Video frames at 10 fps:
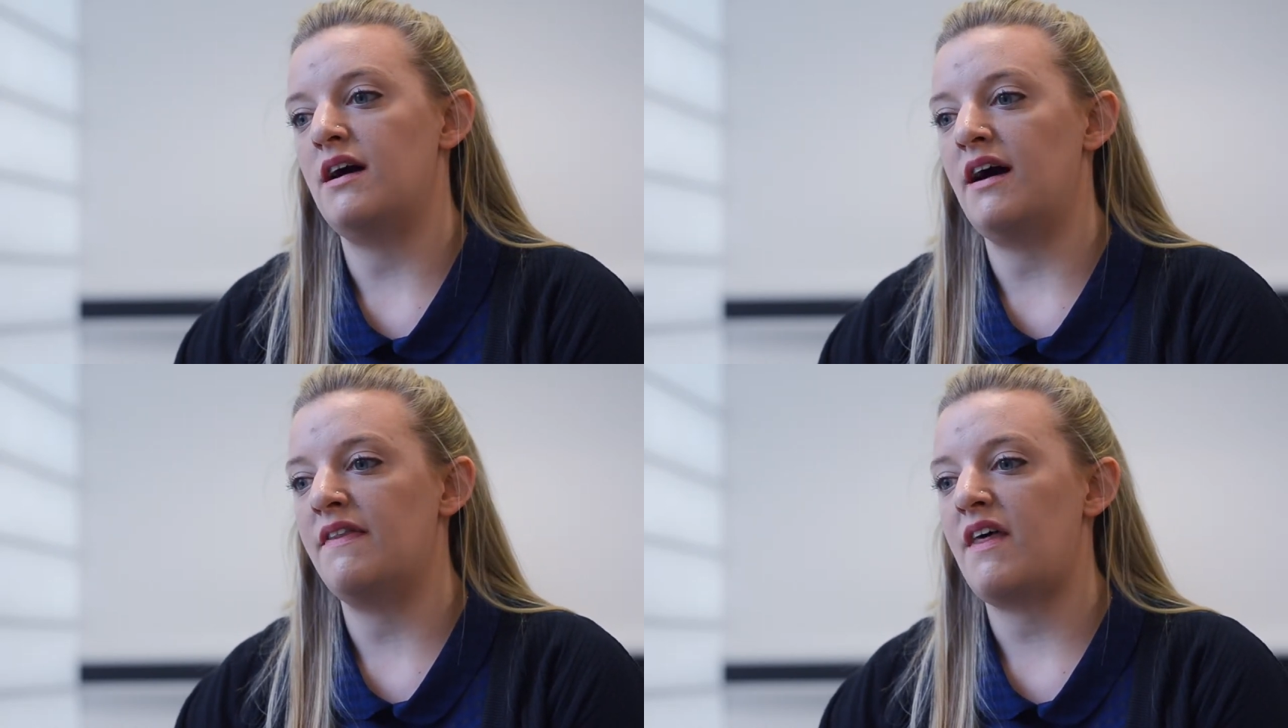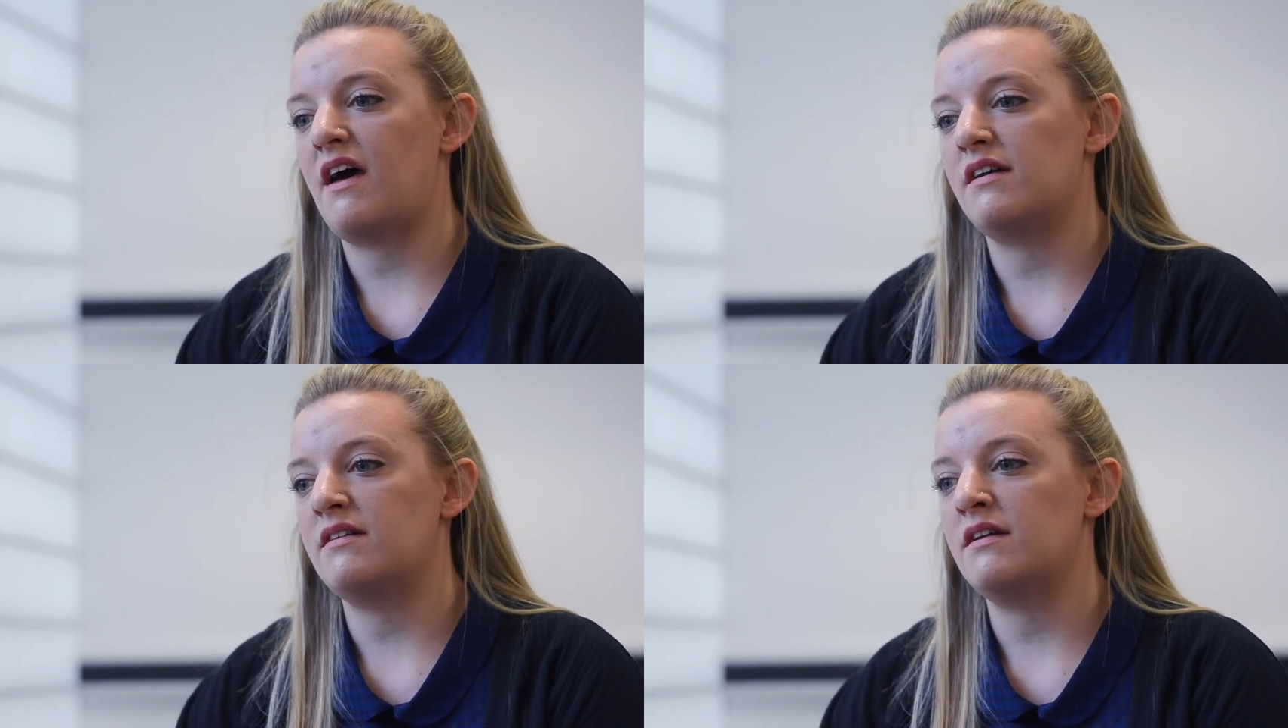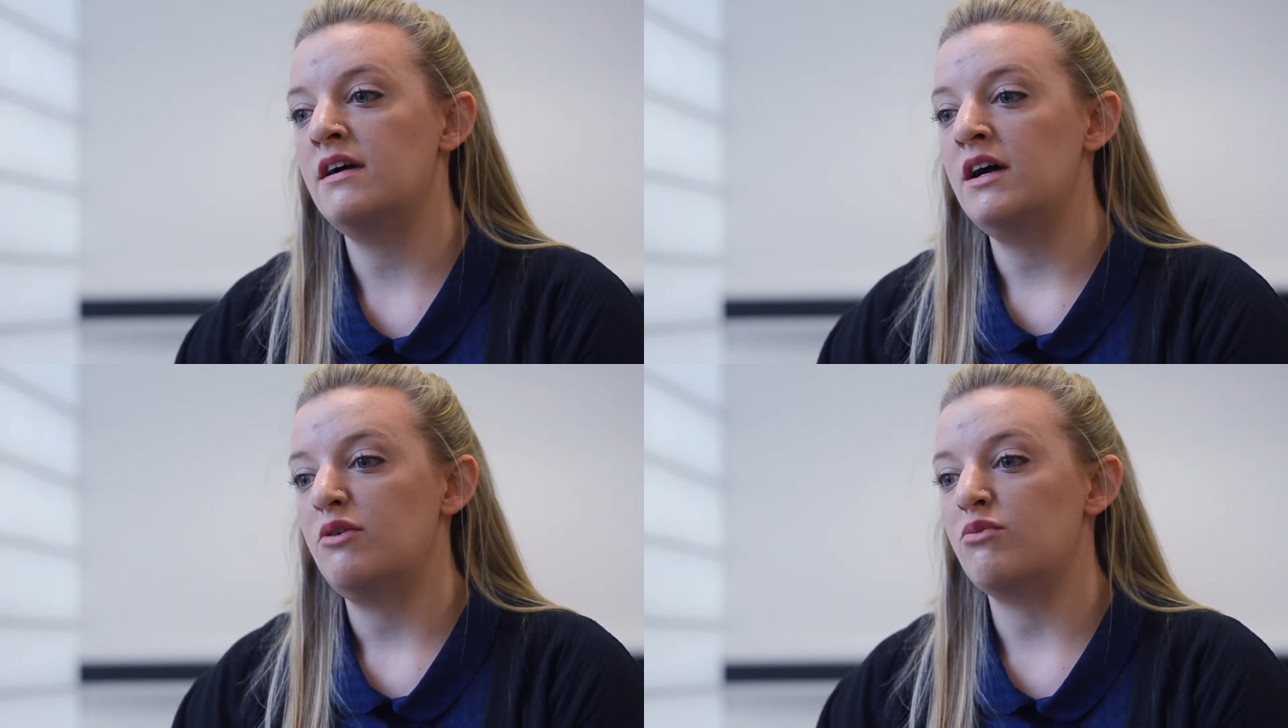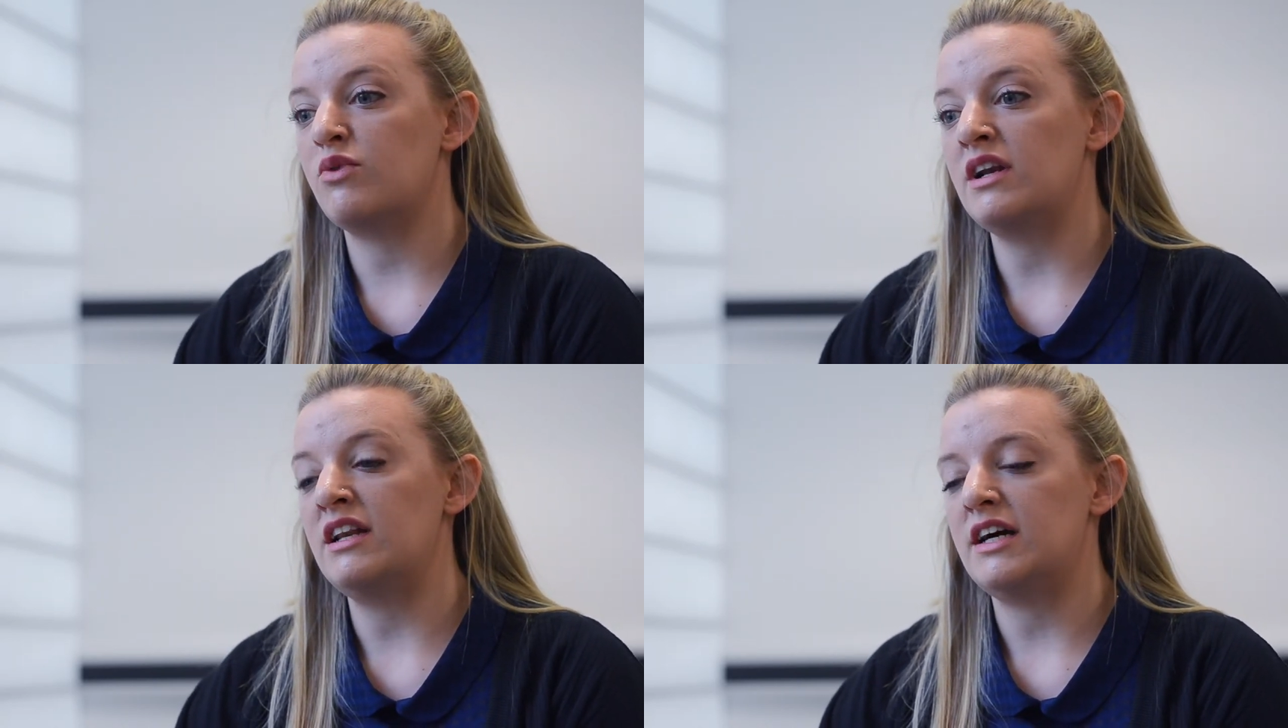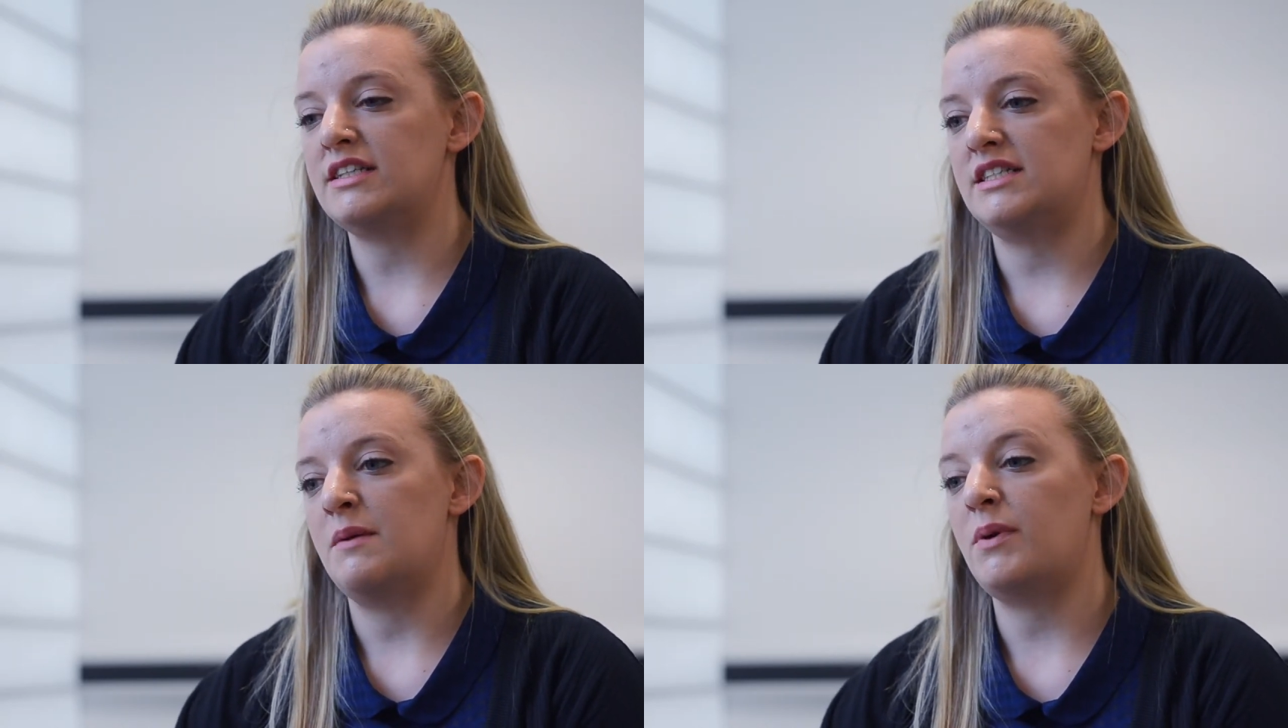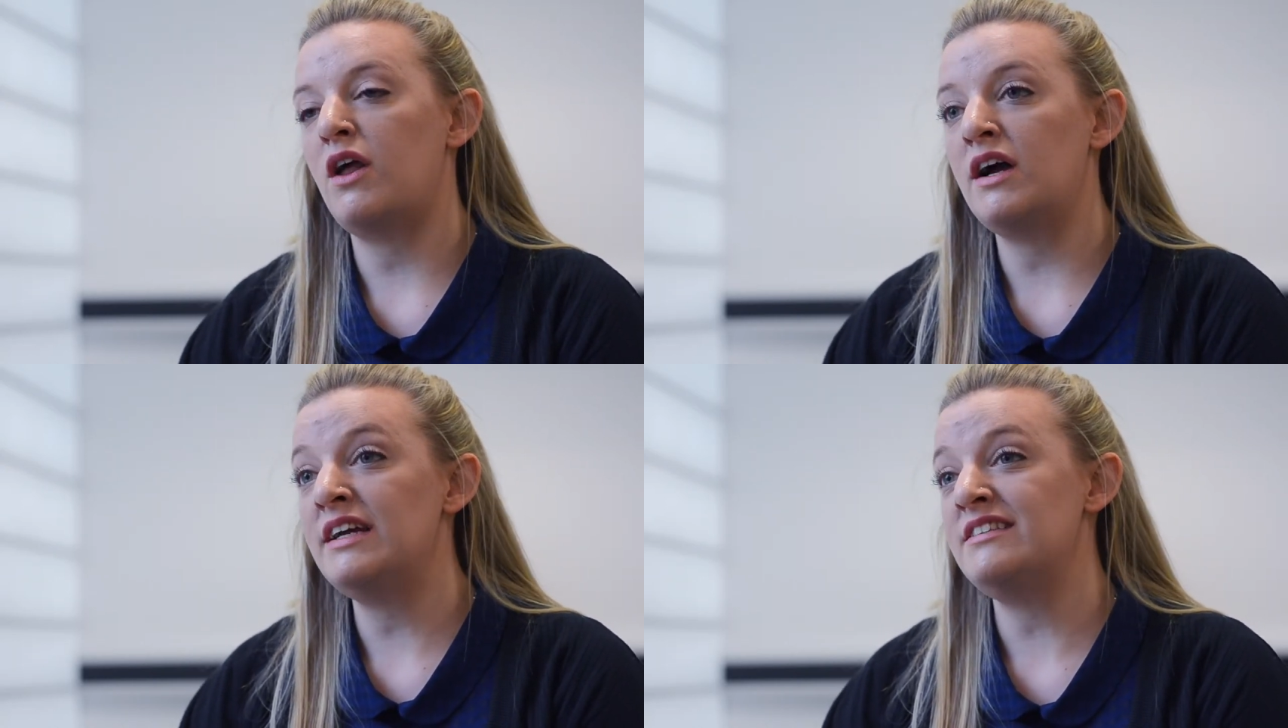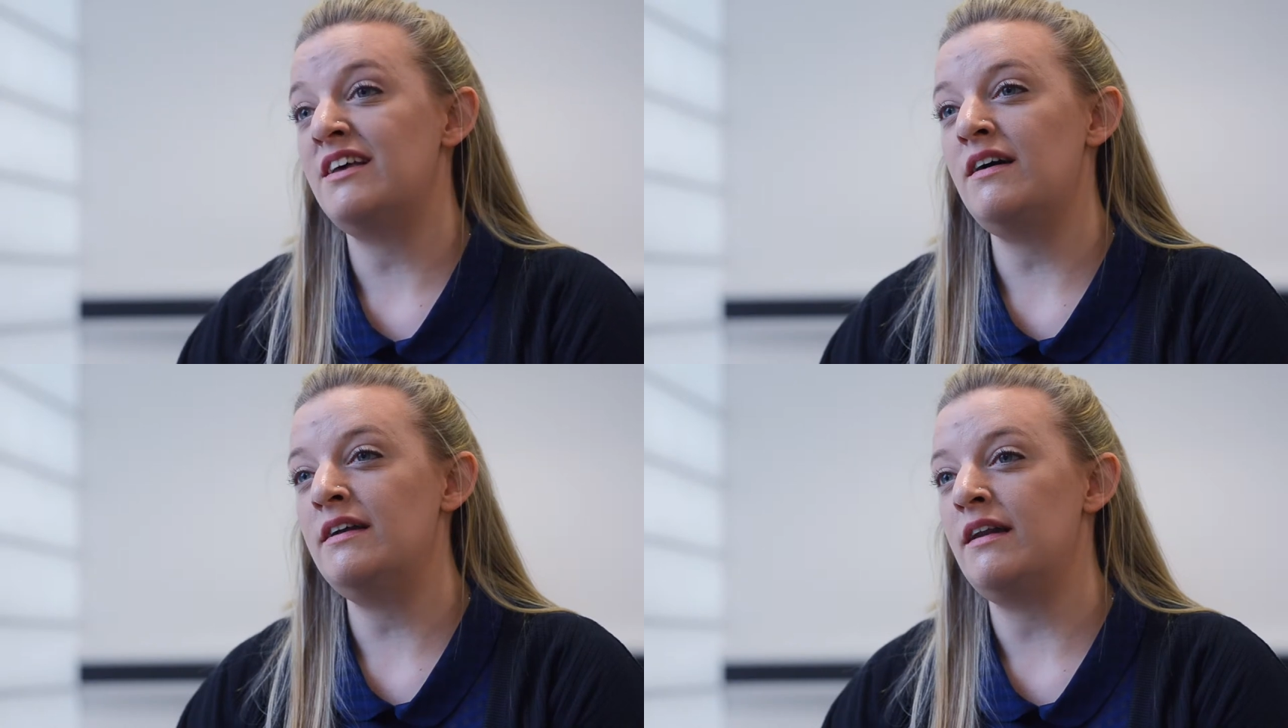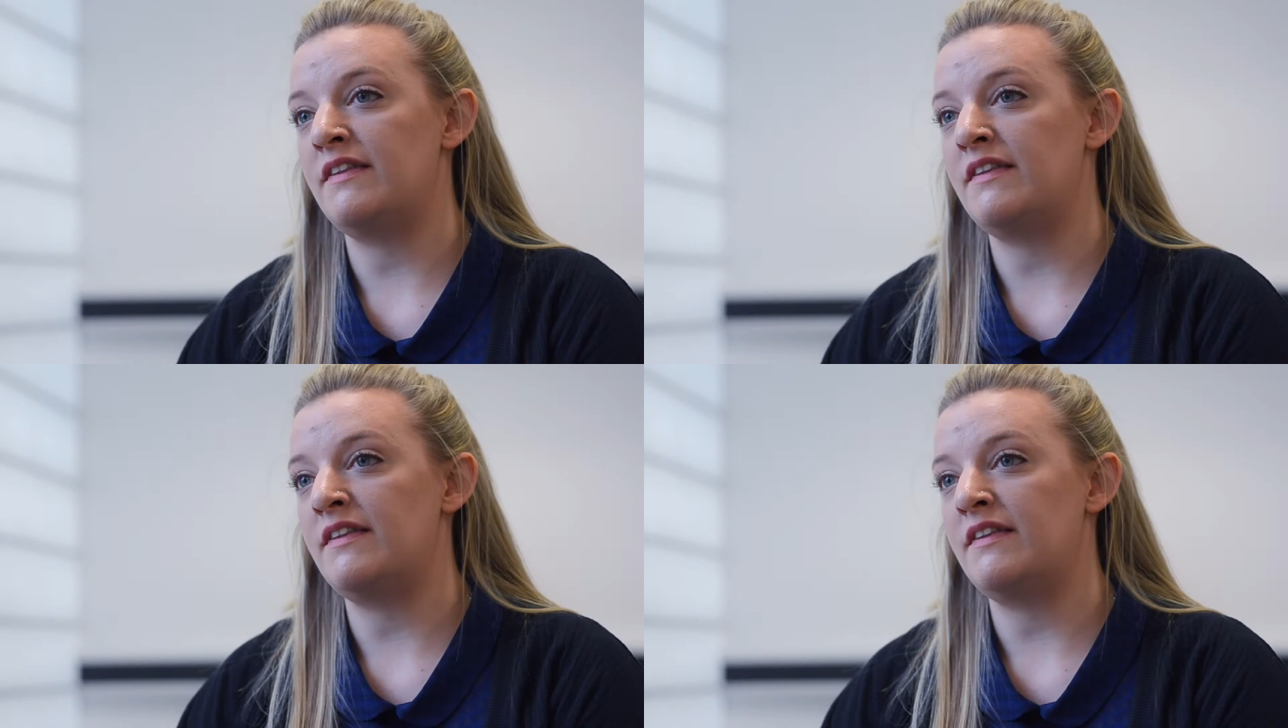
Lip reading: and then really liked the applied side,